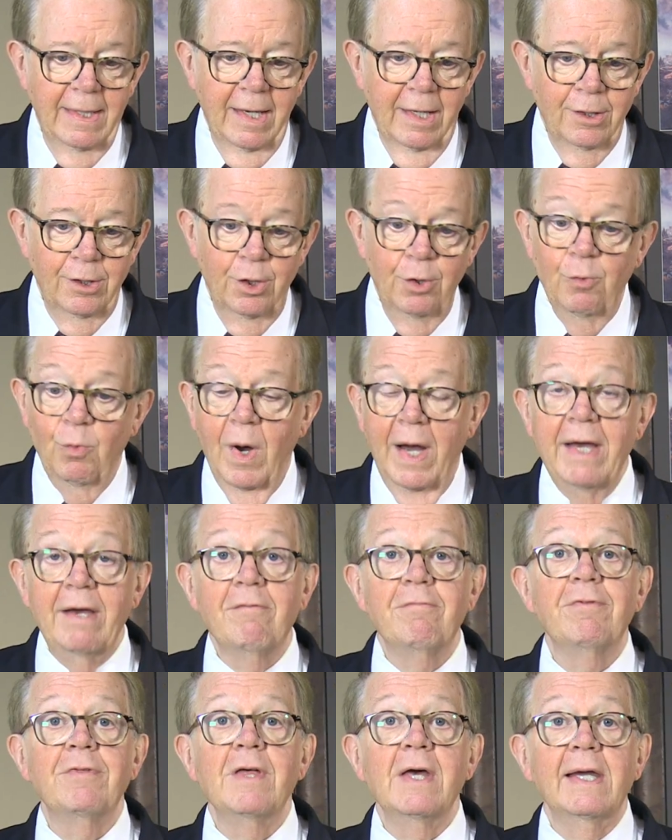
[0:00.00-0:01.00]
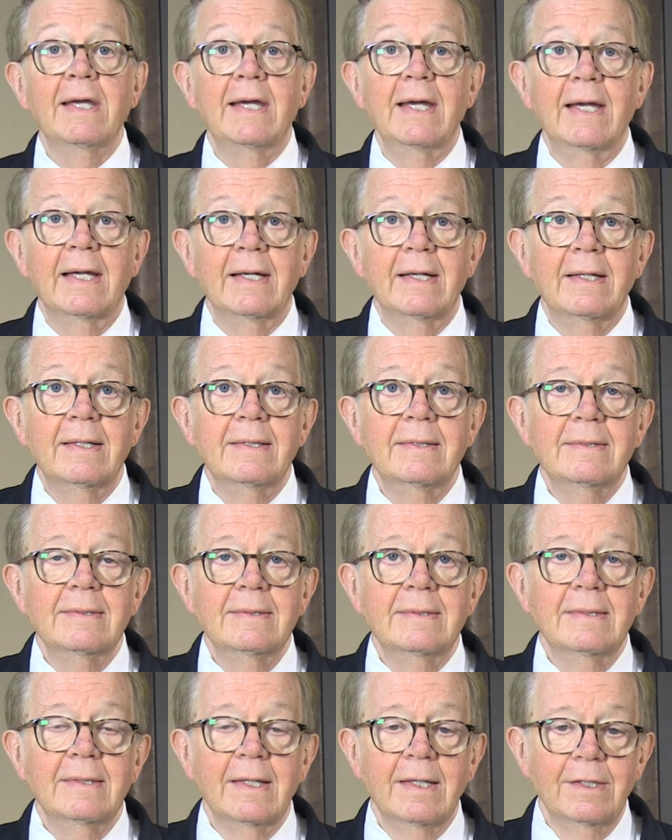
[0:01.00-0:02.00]
a new way of thinking,
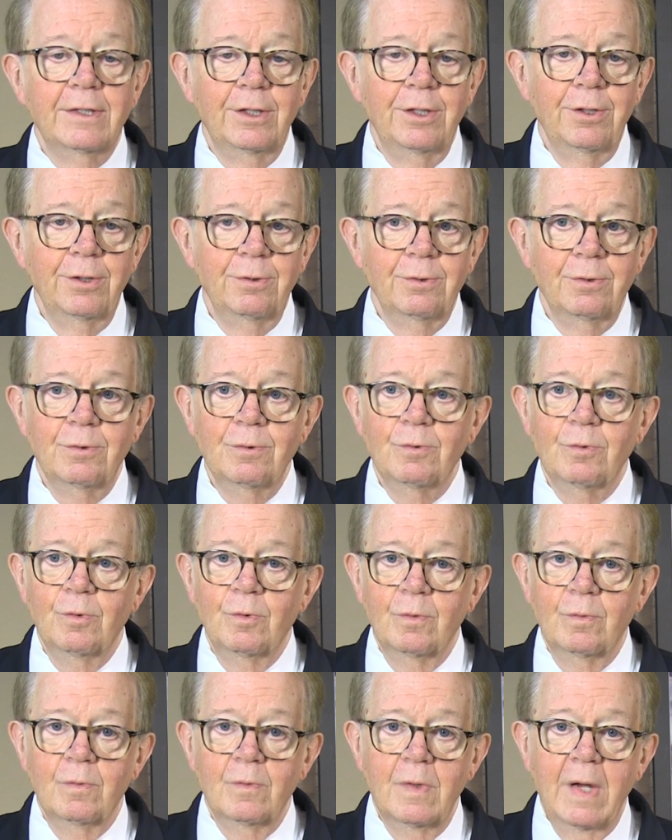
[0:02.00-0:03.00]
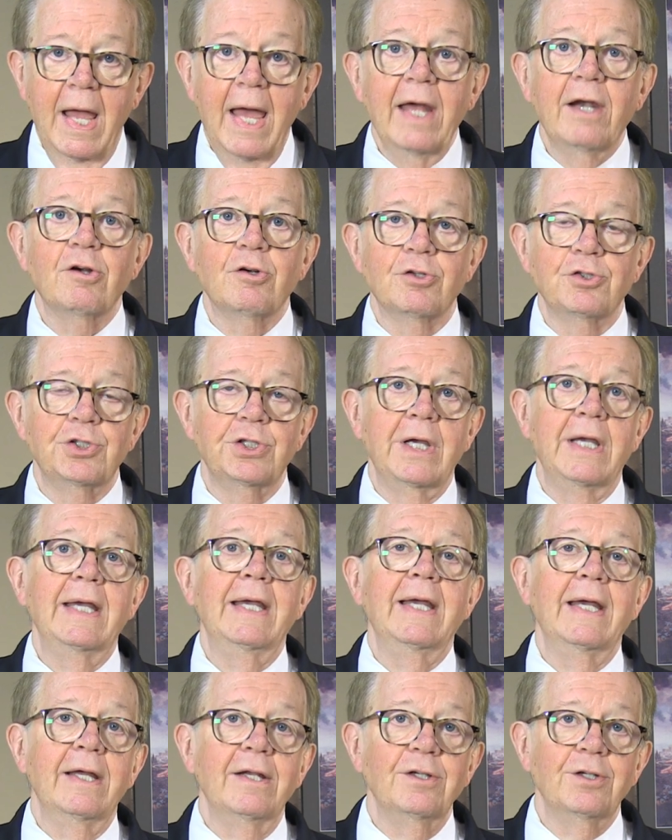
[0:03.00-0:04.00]
a new
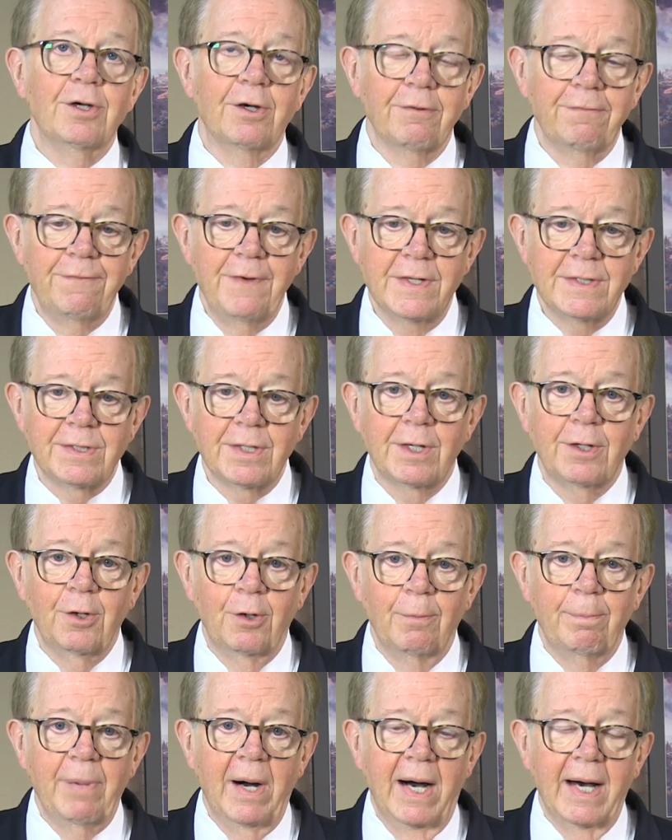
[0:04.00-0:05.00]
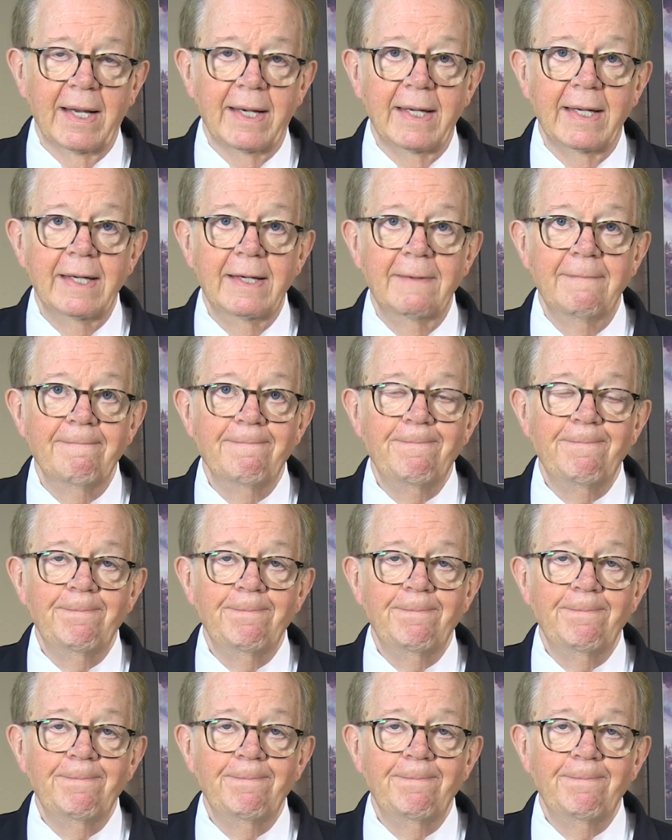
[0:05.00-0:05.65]
energy in your physical body.